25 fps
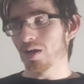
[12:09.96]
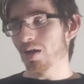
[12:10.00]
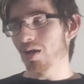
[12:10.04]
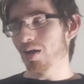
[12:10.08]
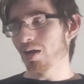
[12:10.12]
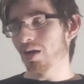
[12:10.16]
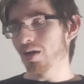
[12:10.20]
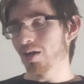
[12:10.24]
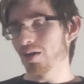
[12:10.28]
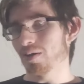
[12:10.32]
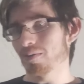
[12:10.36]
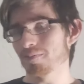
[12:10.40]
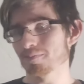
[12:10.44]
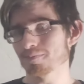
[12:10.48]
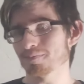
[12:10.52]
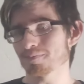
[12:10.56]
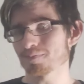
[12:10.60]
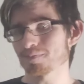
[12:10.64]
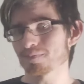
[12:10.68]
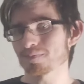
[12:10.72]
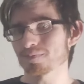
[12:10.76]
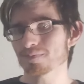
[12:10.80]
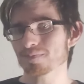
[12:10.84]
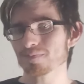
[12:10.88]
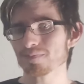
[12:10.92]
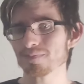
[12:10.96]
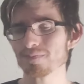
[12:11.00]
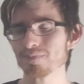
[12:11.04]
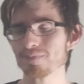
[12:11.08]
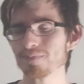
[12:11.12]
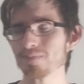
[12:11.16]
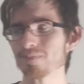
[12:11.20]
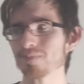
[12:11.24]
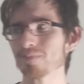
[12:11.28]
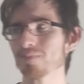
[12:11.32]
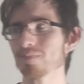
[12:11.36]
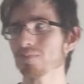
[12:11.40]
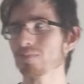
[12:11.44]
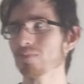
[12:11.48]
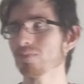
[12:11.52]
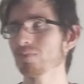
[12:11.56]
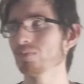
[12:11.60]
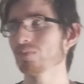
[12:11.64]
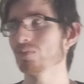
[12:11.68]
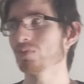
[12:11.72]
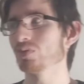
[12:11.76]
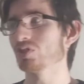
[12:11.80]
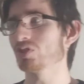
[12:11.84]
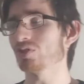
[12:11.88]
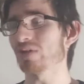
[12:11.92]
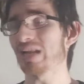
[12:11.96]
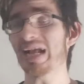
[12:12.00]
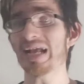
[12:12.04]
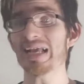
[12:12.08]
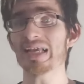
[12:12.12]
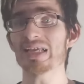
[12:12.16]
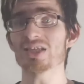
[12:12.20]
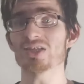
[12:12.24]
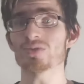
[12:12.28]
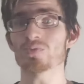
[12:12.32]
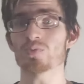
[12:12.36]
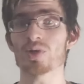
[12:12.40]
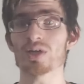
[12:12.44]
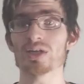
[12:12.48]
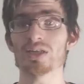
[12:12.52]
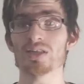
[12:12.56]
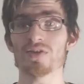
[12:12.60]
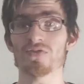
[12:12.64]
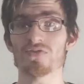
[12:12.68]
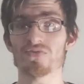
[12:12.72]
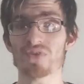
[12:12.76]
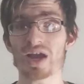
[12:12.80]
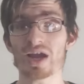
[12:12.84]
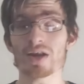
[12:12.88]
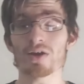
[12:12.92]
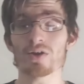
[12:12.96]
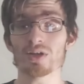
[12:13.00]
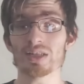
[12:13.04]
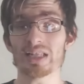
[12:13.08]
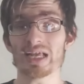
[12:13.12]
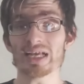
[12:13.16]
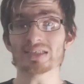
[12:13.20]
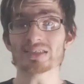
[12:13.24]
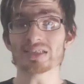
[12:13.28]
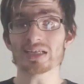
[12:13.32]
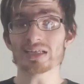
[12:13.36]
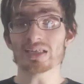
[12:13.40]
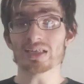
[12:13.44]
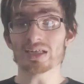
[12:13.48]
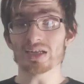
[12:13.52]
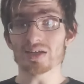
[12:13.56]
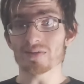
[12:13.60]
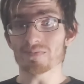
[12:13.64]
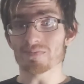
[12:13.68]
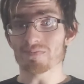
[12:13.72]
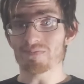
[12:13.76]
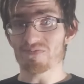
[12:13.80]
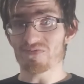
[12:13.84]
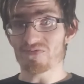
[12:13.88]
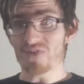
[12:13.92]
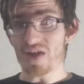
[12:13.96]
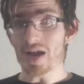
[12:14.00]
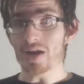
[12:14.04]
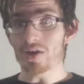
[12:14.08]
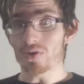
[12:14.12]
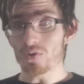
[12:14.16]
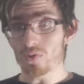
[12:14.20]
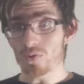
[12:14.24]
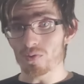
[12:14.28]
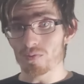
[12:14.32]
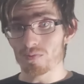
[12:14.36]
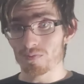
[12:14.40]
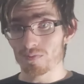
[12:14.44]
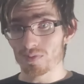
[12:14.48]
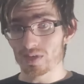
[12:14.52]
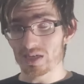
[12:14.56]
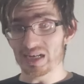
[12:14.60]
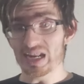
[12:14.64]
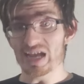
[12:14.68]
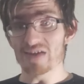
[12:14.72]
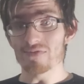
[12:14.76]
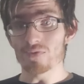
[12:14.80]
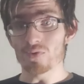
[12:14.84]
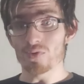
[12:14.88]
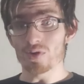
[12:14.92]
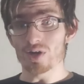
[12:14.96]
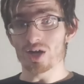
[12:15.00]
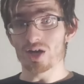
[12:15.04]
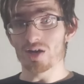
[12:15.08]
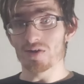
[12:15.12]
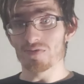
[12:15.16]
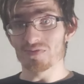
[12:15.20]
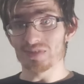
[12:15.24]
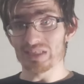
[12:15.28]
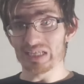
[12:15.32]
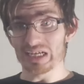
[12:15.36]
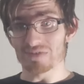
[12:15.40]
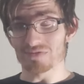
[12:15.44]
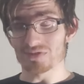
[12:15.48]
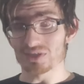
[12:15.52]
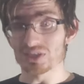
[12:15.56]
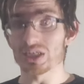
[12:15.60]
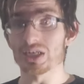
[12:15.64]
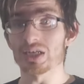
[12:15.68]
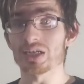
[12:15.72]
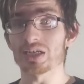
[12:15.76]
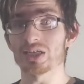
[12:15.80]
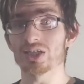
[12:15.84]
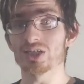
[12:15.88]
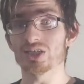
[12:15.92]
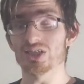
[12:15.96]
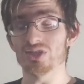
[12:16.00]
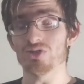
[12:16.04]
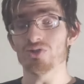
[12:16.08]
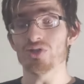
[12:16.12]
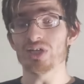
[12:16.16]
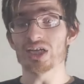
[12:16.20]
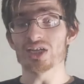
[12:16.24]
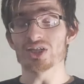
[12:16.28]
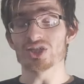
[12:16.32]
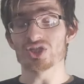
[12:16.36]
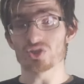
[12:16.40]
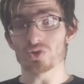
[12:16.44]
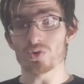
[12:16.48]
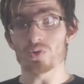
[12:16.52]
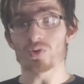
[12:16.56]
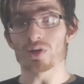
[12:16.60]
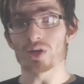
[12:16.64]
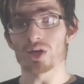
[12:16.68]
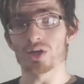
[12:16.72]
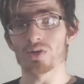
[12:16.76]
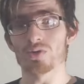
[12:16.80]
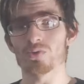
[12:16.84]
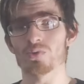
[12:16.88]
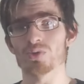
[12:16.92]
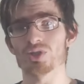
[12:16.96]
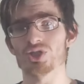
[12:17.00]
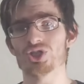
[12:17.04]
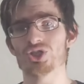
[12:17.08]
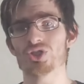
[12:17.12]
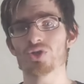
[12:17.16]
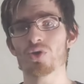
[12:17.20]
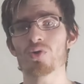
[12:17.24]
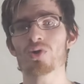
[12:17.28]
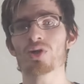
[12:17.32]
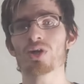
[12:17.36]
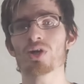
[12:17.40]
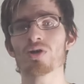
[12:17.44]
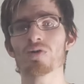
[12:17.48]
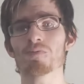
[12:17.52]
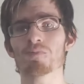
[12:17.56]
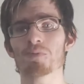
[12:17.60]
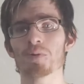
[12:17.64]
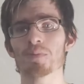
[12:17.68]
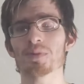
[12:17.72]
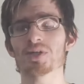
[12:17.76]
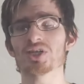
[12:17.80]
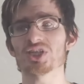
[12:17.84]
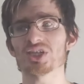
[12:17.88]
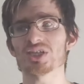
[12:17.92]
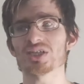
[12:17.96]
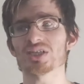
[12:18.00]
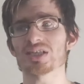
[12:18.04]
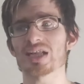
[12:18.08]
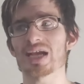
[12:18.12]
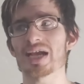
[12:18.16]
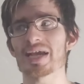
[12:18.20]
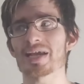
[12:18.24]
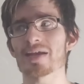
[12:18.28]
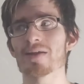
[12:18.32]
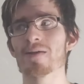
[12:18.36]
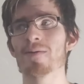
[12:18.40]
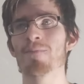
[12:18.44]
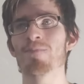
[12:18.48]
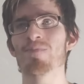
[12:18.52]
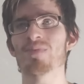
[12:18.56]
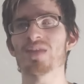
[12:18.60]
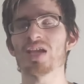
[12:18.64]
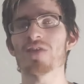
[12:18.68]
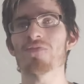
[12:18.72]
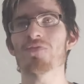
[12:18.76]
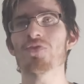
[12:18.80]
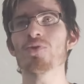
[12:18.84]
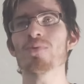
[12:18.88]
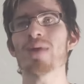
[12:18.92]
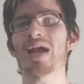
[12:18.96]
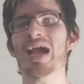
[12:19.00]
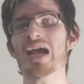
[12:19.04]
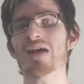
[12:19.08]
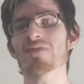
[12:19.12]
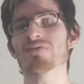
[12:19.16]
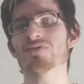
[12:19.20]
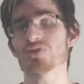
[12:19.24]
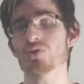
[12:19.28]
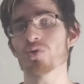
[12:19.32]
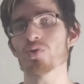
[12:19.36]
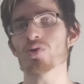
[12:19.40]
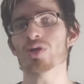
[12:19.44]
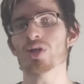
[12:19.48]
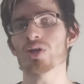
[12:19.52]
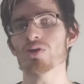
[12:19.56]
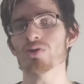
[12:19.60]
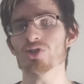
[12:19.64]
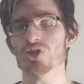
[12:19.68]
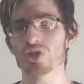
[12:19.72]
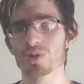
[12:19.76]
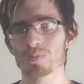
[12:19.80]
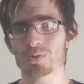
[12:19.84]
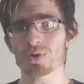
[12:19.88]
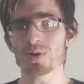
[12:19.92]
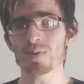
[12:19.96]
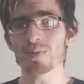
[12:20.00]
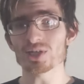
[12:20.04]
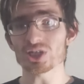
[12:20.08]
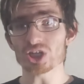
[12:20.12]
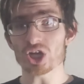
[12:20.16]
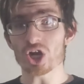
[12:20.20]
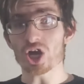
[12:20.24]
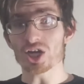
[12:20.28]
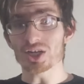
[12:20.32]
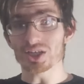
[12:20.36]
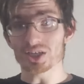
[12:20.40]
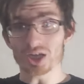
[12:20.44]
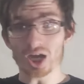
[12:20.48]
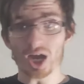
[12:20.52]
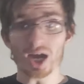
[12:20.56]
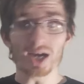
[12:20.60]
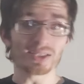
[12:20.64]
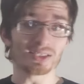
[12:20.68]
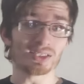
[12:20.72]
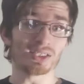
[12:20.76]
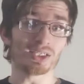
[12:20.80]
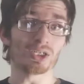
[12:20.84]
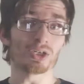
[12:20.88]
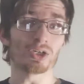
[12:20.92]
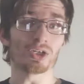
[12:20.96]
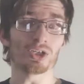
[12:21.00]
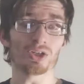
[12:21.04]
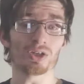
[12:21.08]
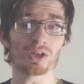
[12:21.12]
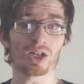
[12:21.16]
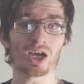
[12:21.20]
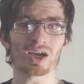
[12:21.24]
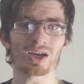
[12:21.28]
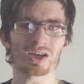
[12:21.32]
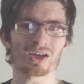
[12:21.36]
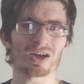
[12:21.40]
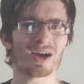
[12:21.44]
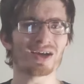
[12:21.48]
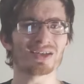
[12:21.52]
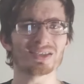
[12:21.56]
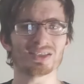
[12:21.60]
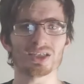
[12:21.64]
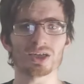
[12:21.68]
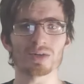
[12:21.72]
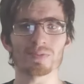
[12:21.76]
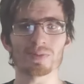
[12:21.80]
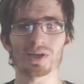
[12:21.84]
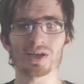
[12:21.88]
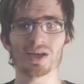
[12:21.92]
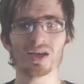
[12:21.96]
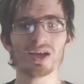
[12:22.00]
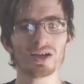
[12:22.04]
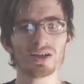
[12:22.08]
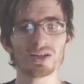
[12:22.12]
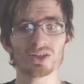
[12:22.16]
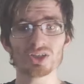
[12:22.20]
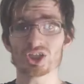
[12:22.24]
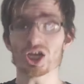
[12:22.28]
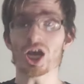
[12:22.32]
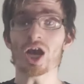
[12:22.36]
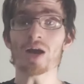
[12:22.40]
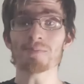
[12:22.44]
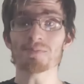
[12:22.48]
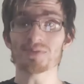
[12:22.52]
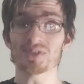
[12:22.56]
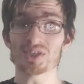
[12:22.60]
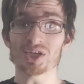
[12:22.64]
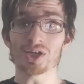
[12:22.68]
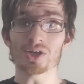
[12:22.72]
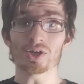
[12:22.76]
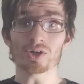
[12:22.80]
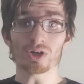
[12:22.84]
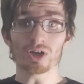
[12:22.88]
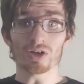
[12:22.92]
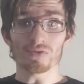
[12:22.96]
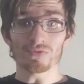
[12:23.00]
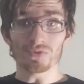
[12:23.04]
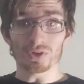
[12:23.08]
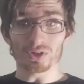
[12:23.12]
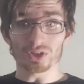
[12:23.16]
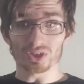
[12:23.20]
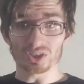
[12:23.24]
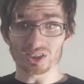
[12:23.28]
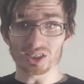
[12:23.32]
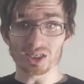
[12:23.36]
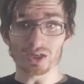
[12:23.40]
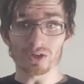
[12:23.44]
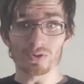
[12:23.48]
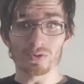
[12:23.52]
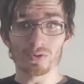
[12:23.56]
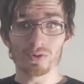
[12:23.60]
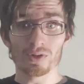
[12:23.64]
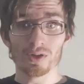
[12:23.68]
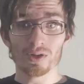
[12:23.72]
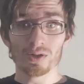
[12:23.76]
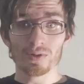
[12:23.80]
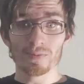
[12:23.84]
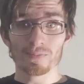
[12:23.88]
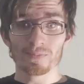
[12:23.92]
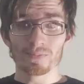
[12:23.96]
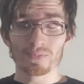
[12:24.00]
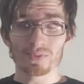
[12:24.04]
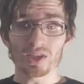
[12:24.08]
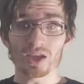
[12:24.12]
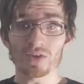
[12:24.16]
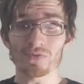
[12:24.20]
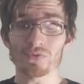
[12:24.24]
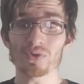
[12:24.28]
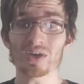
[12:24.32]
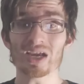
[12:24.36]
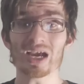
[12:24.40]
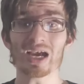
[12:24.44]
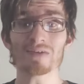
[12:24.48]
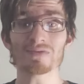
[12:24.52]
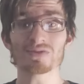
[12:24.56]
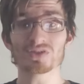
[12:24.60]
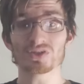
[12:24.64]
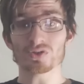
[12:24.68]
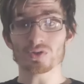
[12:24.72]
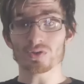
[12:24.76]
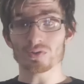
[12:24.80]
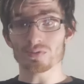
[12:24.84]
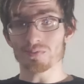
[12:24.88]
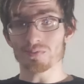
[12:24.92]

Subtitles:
So that is one of the final, that's like the final level of Def Sync, is you get Soul Cloak, which Soul Cloak pretty much is like, if you have Soul Cloak, you're pretty much on God tier, not God tier, but top tier of your skill. If you have